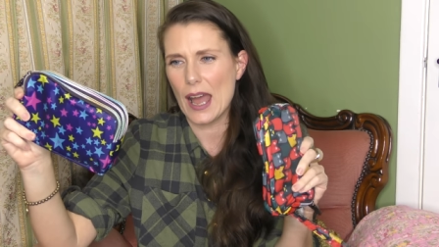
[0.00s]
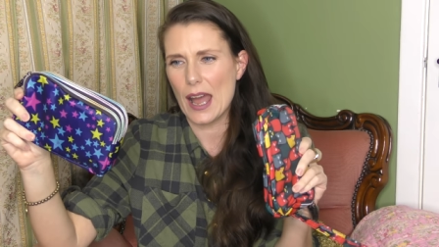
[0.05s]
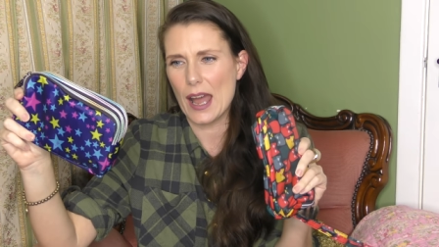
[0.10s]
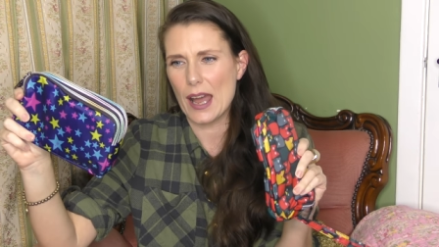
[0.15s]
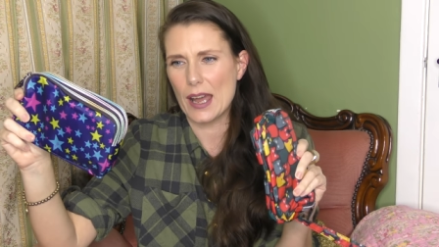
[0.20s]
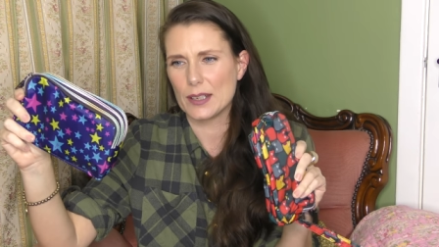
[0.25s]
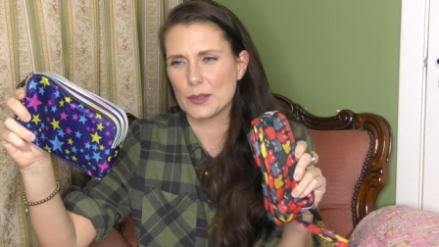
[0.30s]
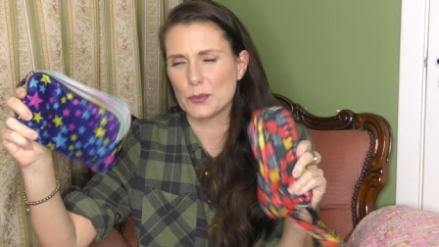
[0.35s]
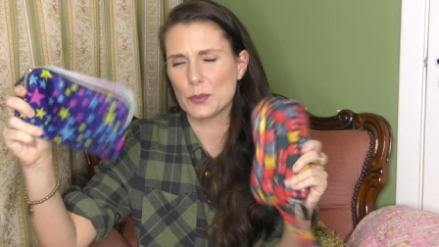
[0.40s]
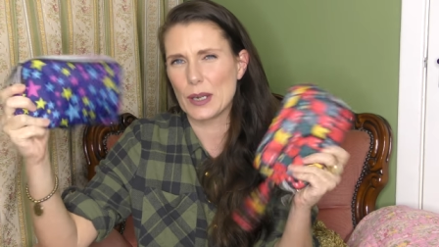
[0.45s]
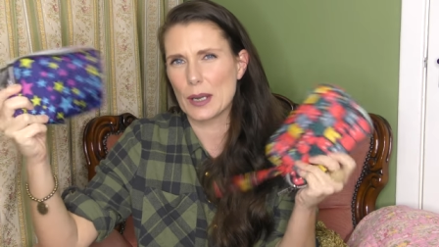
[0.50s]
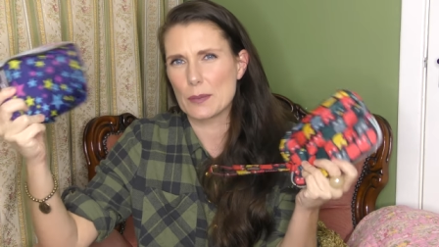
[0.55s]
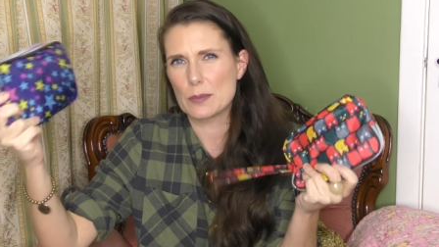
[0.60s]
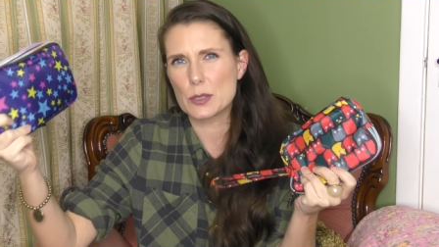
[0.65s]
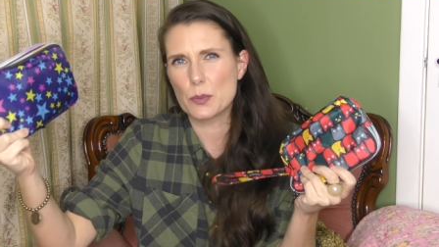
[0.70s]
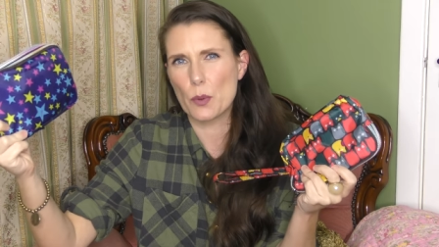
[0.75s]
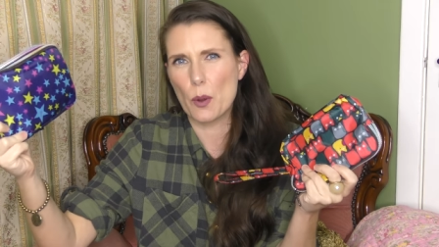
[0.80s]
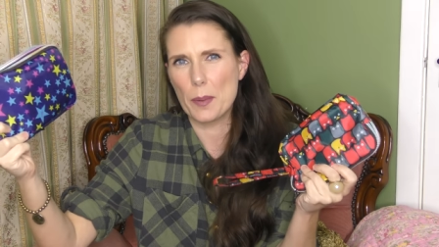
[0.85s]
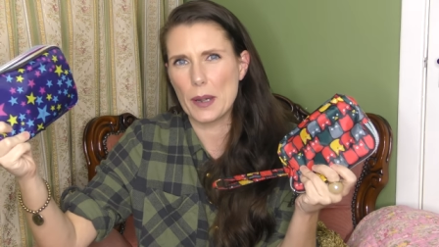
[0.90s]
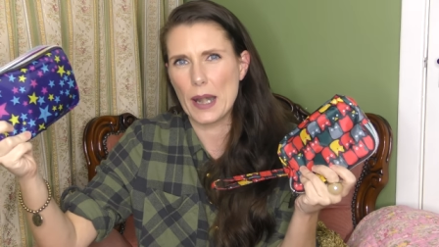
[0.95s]
And when I'm
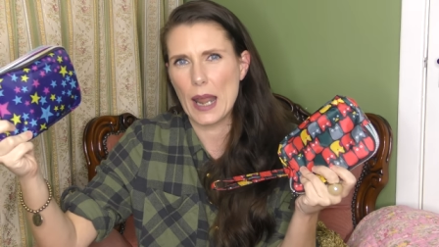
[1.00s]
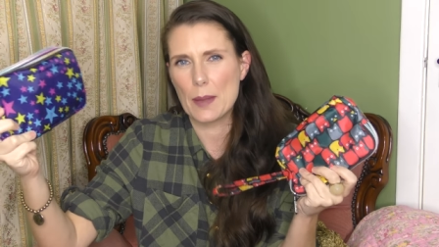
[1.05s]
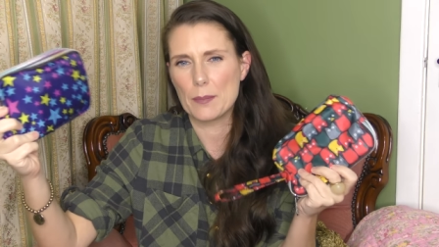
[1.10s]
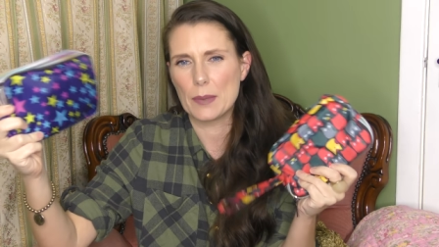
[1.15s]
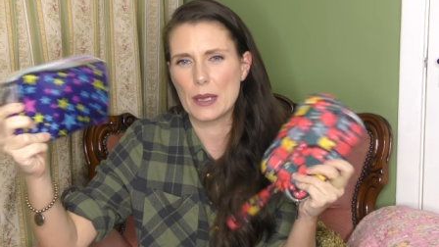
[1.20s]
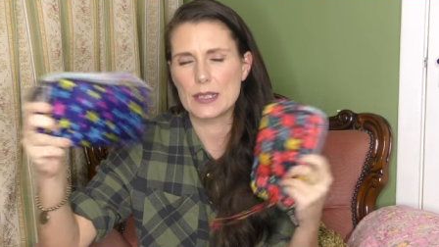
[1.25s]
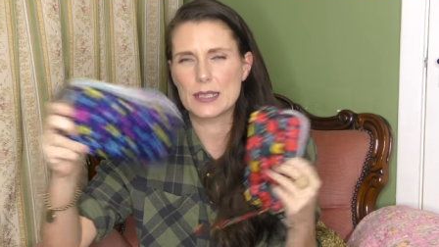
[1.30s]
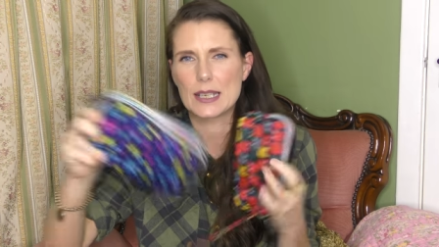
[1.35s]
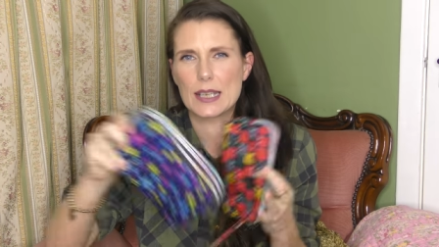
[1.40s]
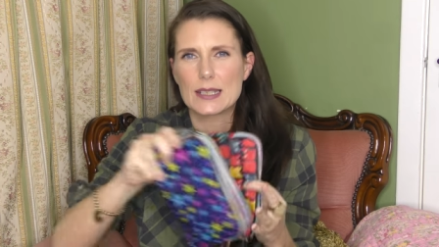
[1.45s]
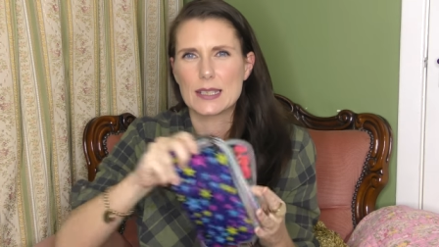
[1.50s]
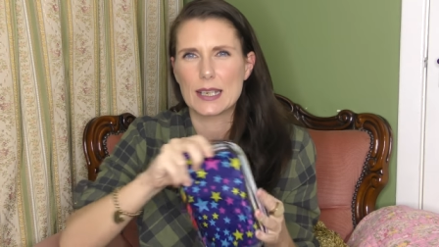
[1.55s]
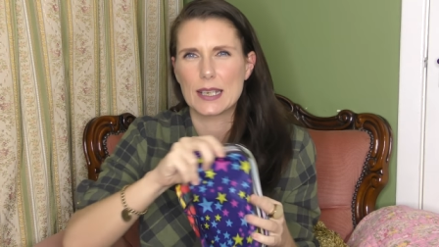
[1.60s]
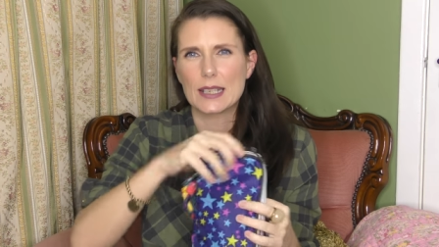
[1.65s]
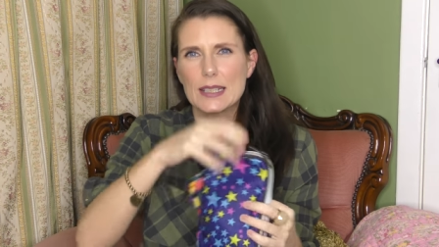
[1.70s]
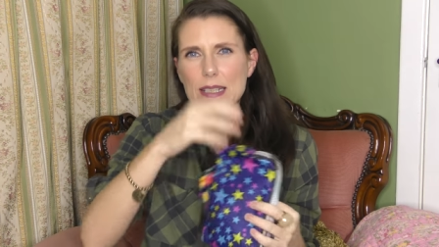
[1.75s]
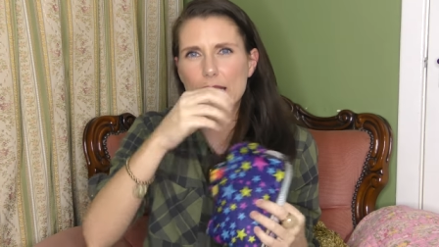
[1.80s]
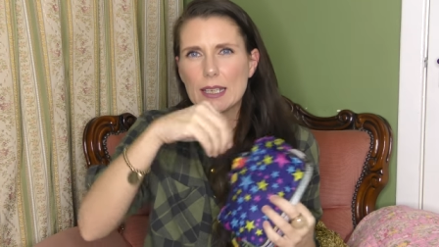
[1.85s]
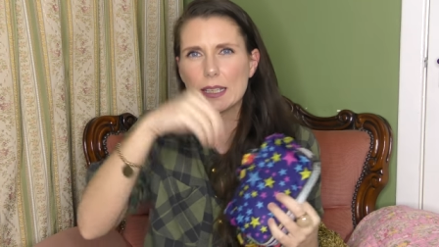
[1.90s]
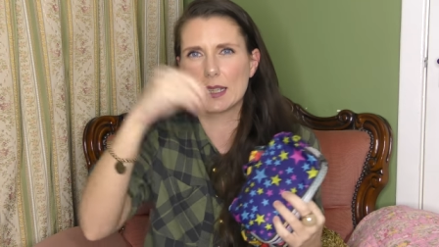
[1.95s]
swapping handbags, instead
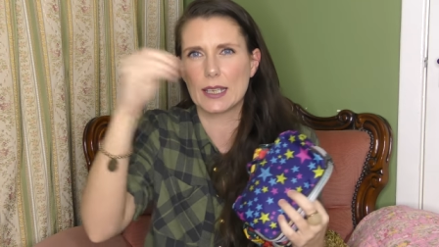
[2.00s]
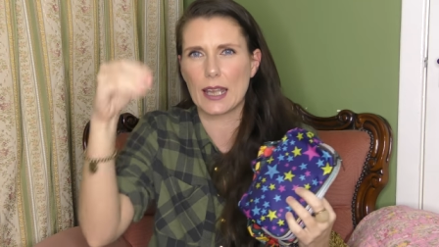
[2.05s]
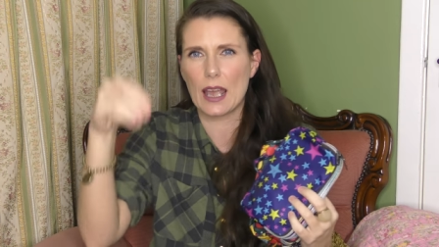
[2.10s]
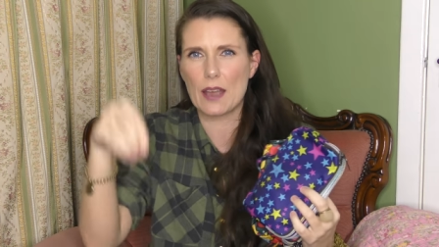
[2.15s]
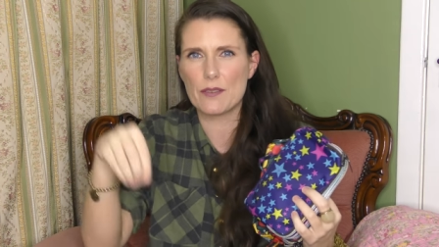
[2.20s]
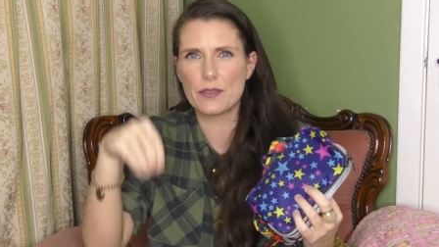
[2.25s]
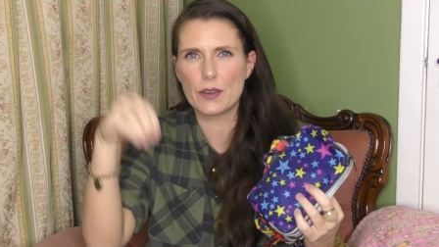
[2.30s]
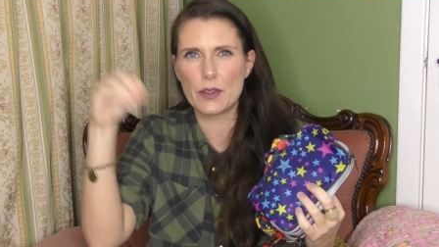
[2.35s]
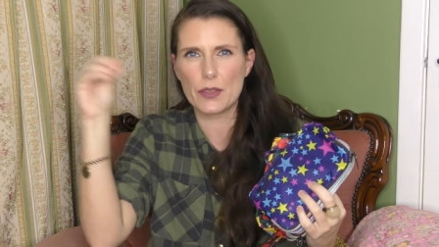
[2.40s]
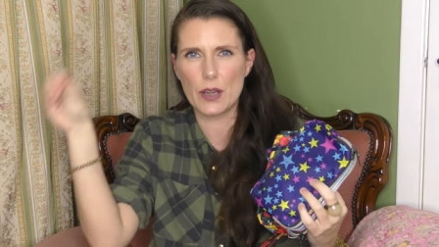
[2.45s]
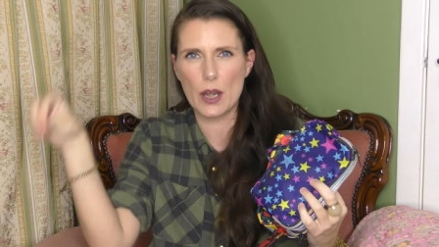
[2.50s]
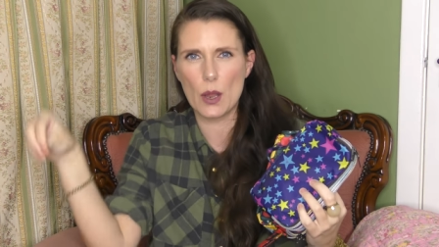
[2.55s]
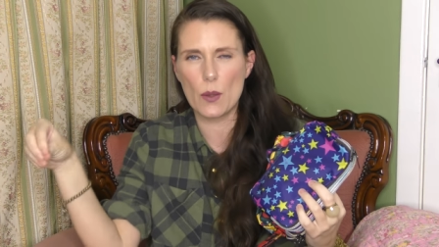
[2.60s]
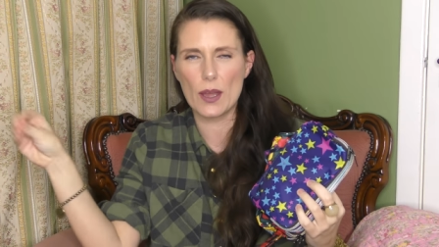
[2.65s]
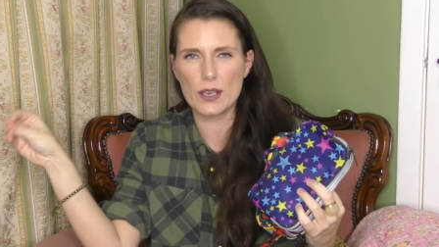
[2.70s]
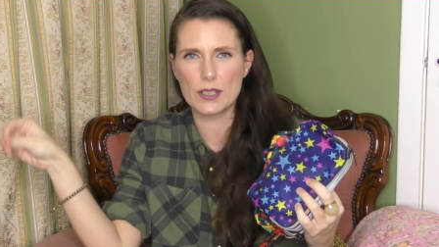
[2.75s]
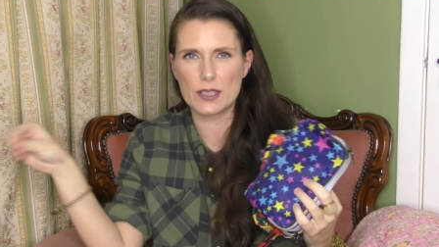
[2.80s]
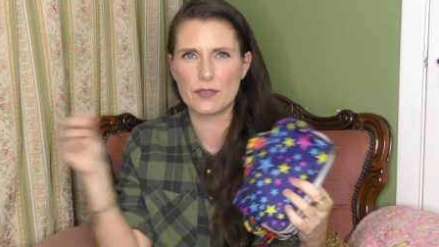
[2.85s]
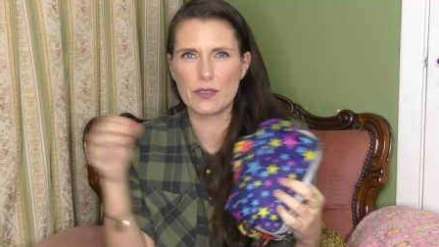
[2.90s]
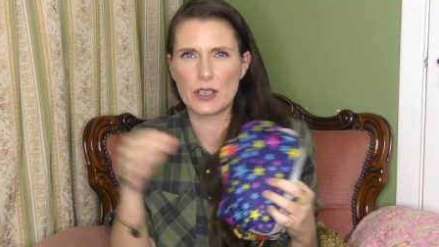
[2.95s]
of taking like everything
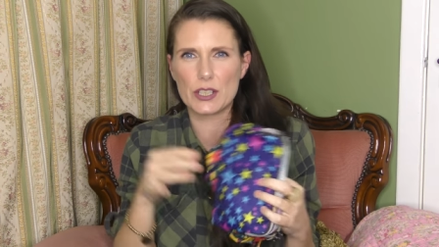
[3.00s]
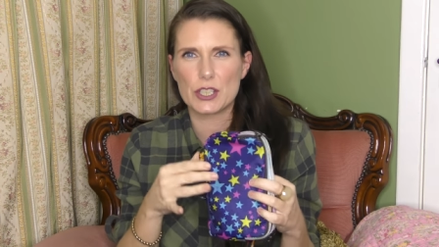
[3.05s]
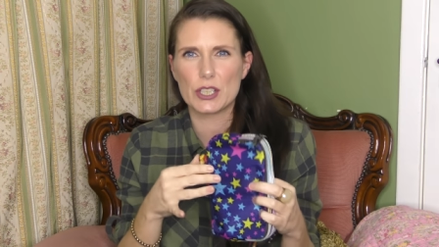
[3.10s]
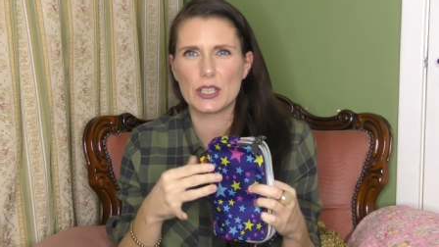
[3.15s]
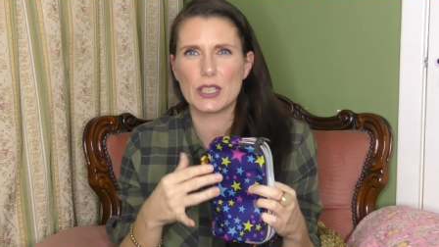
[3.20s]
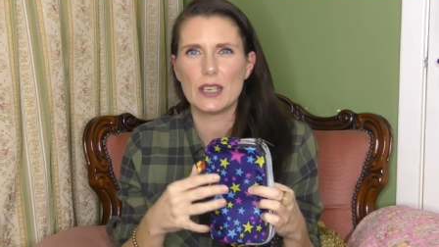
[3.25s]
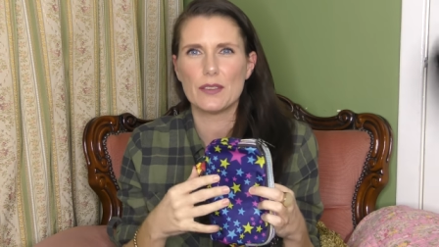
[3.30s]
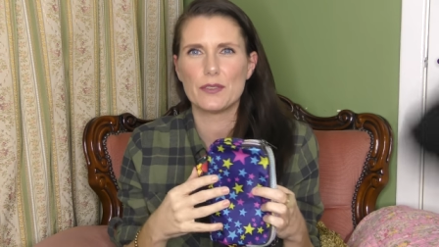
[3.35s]
out individually,